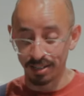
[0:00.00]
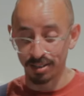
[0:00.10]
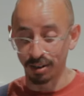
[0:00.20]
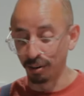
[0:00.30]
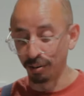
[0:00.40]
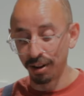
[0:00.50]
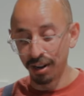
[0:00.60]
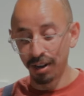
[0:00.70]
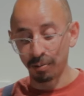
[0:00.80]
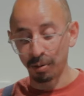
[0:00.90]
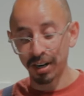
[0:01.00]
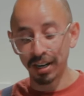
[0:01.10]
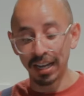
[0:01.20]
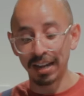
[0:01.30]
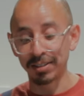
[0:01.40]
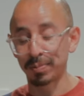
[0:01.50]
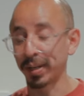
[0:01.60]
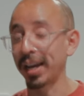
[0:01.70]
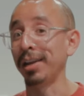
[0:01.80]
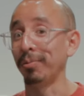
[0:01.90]
So we're gonna have
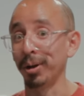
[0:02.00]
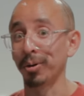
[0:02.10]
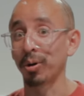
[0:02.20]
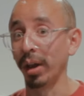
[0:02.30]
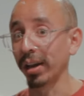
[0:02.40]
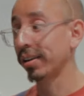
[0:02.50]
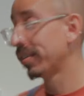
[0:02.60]
spaghetti real quick.